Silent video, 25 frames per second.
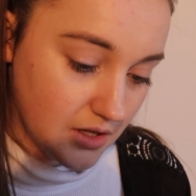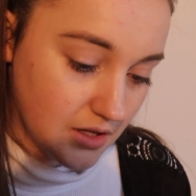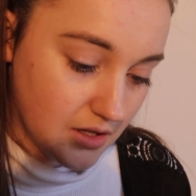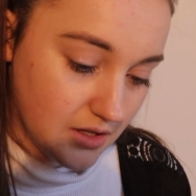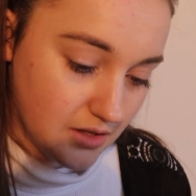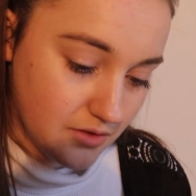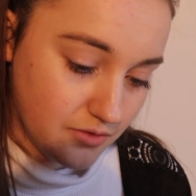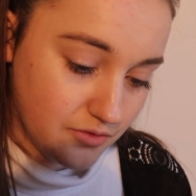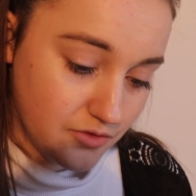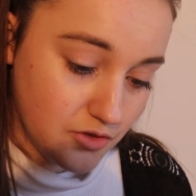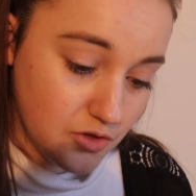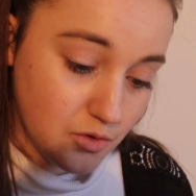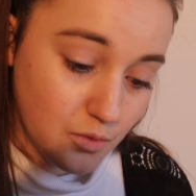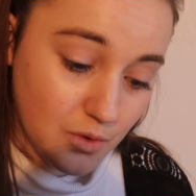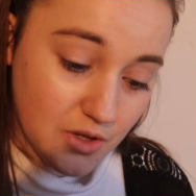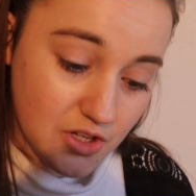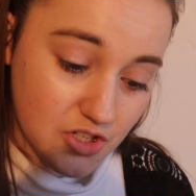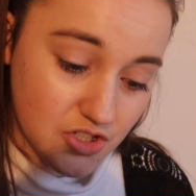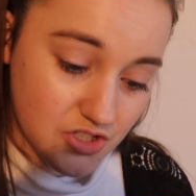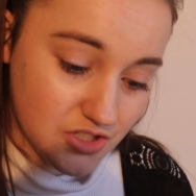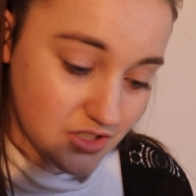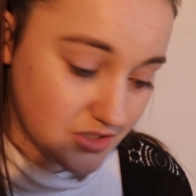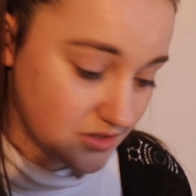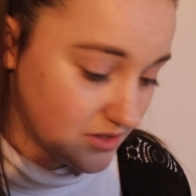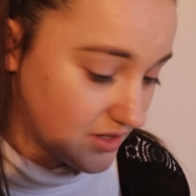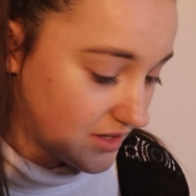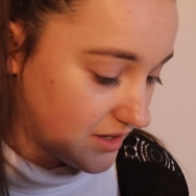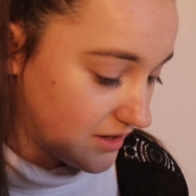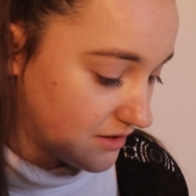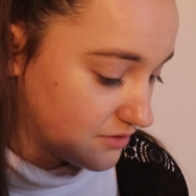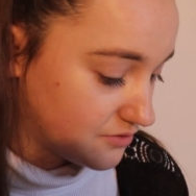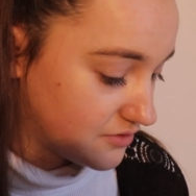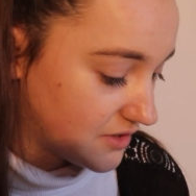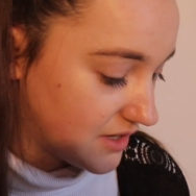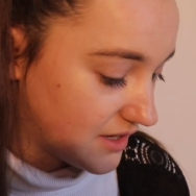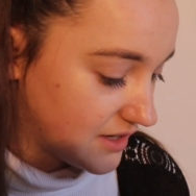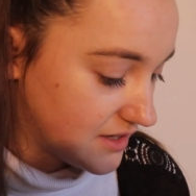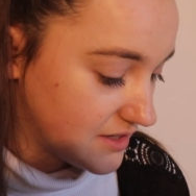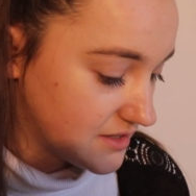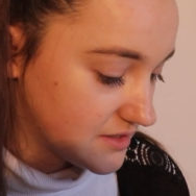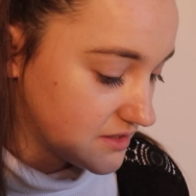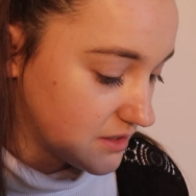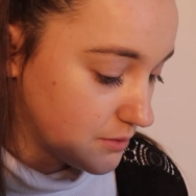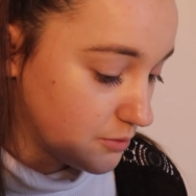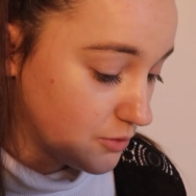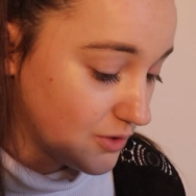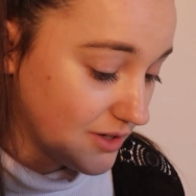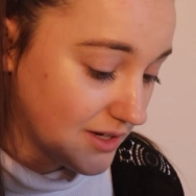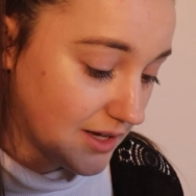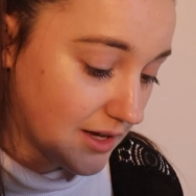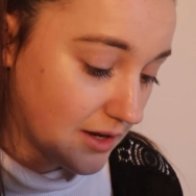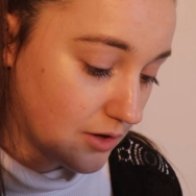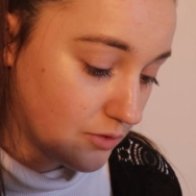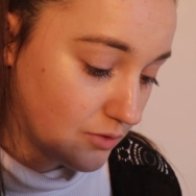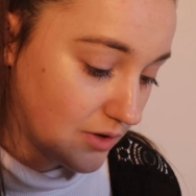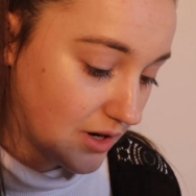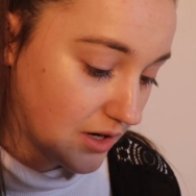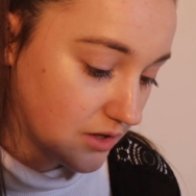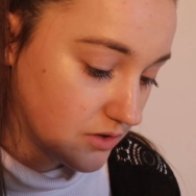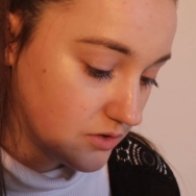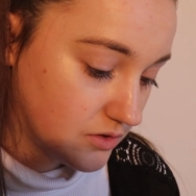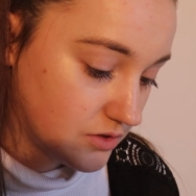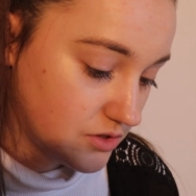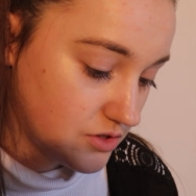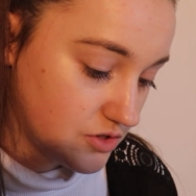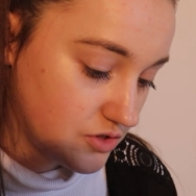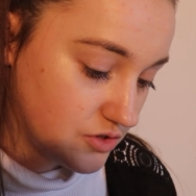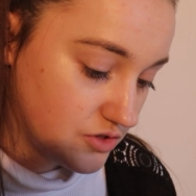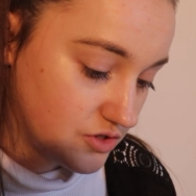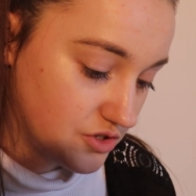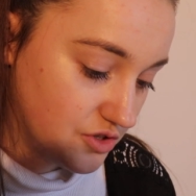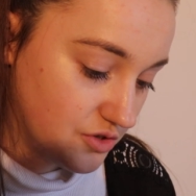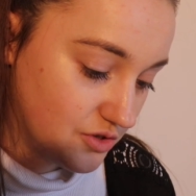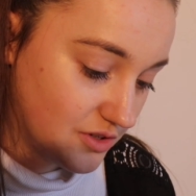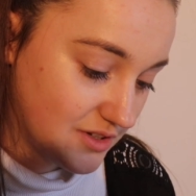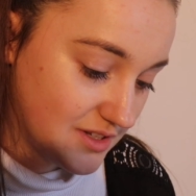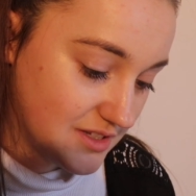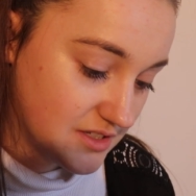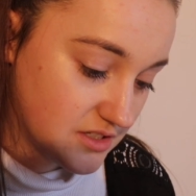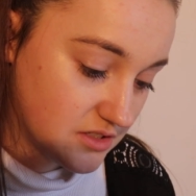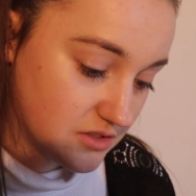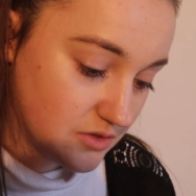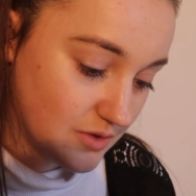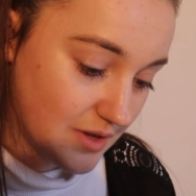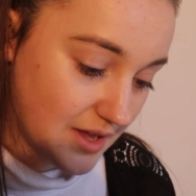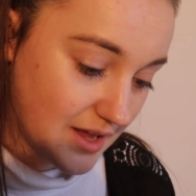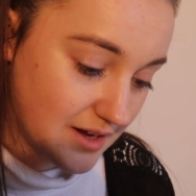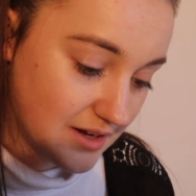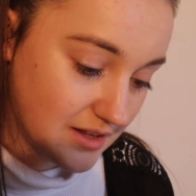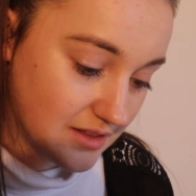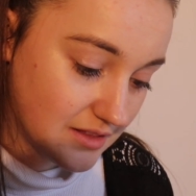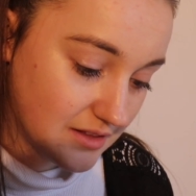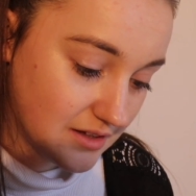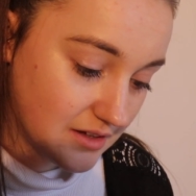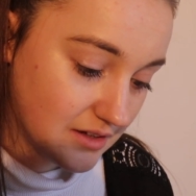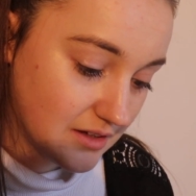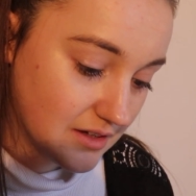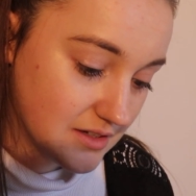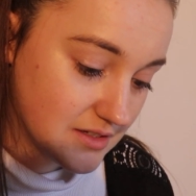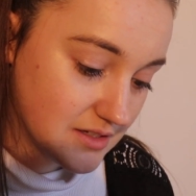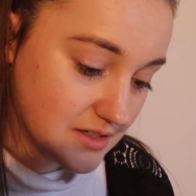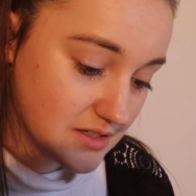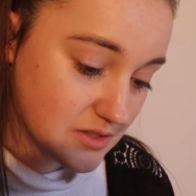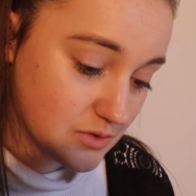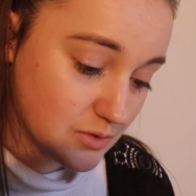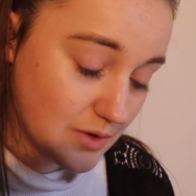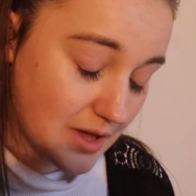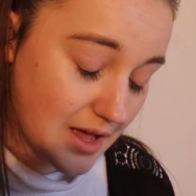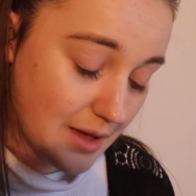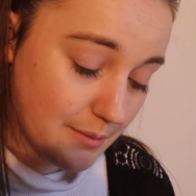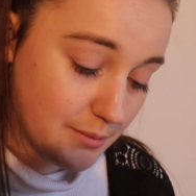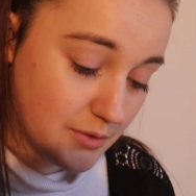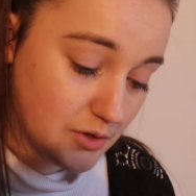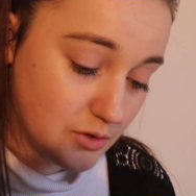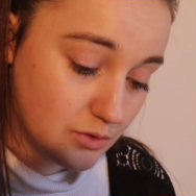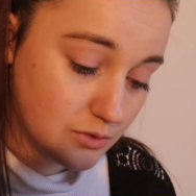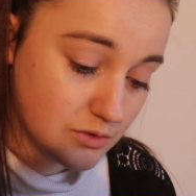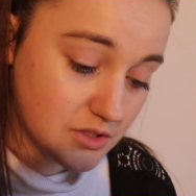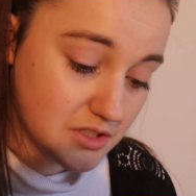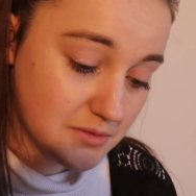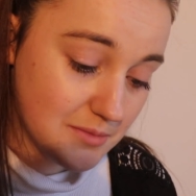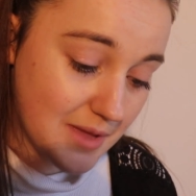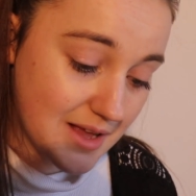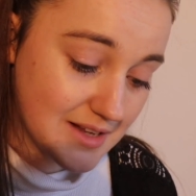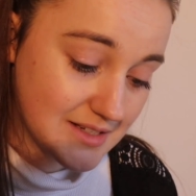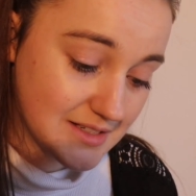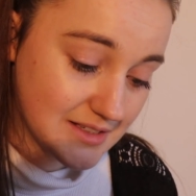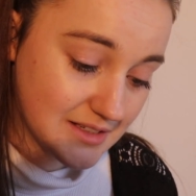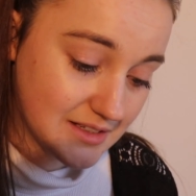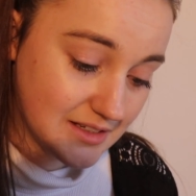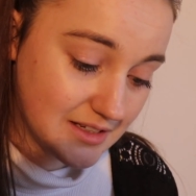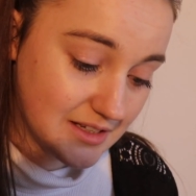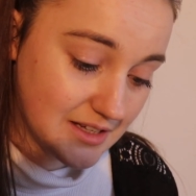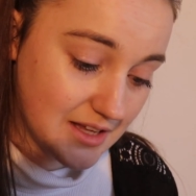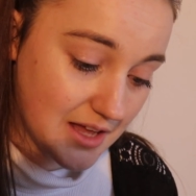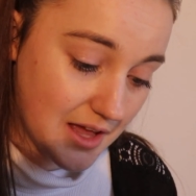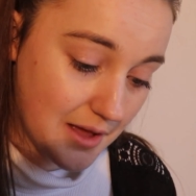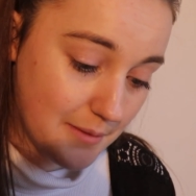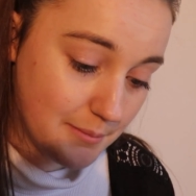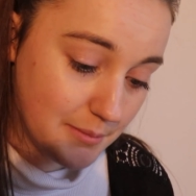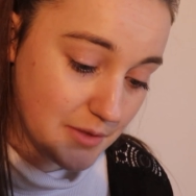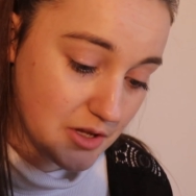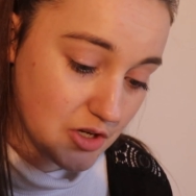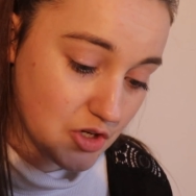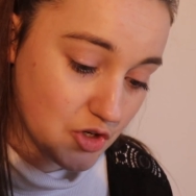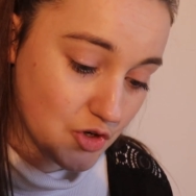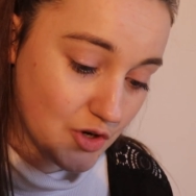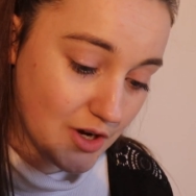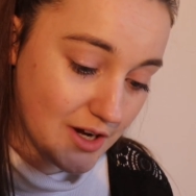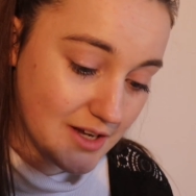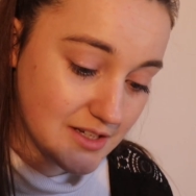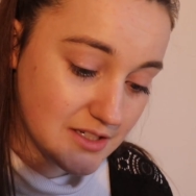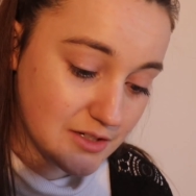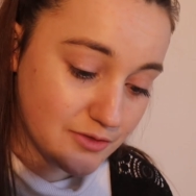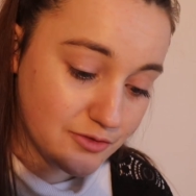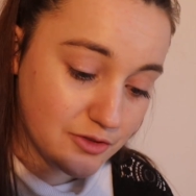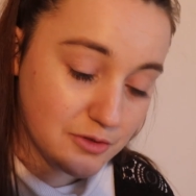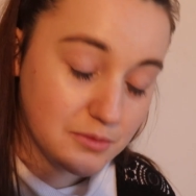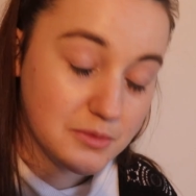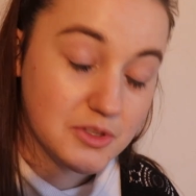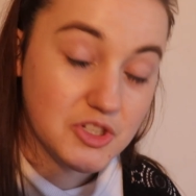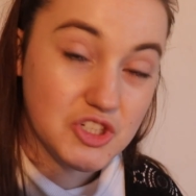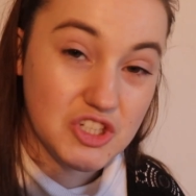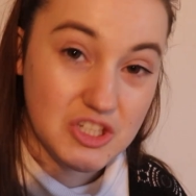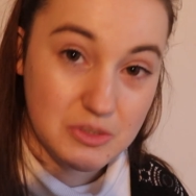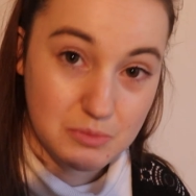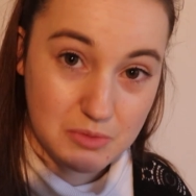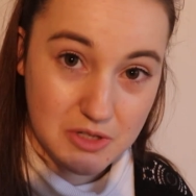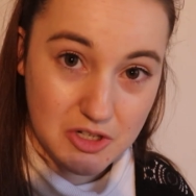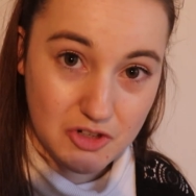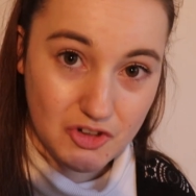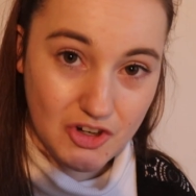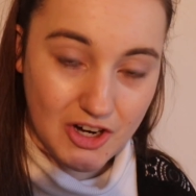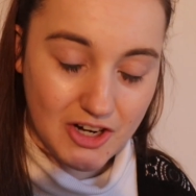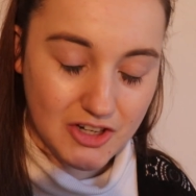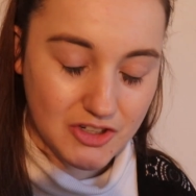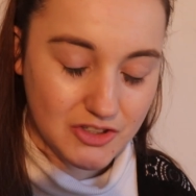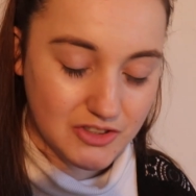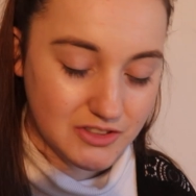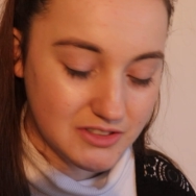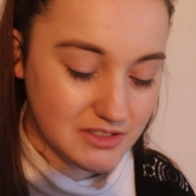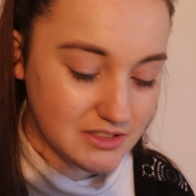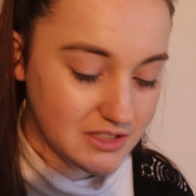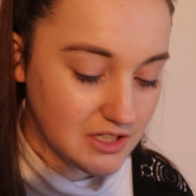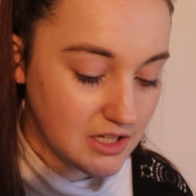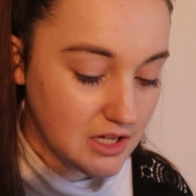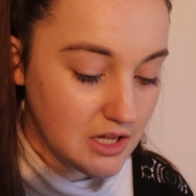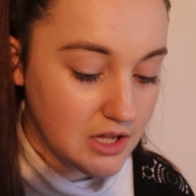If you wish to have a summary care record, you do not need to do anything, as this will happen automatically and be created from your GP record.